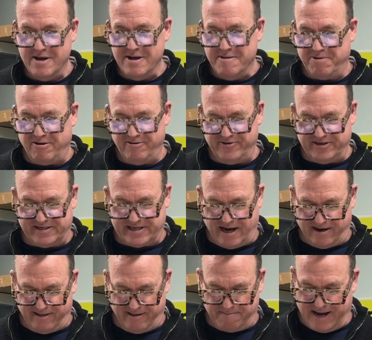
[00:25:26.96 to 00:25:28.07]
Pulled this out
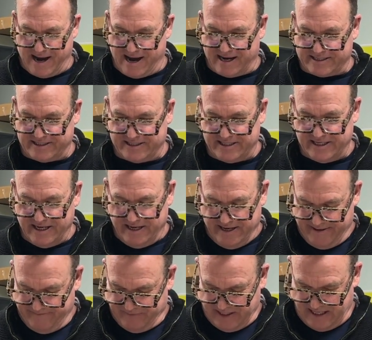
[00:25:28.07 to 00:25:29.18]
of the box,
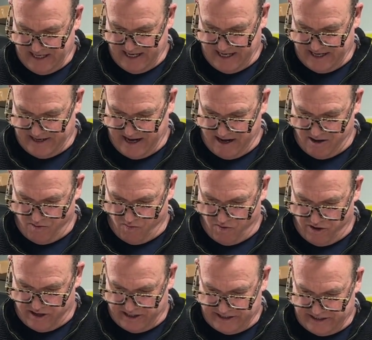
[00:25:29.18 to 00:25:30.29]
and there it
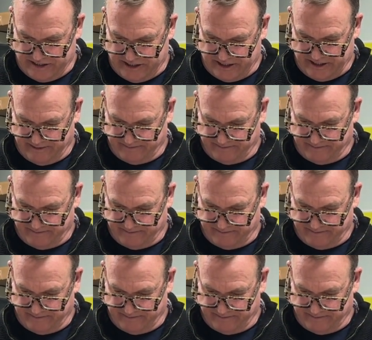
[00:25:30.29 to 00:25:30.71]
was.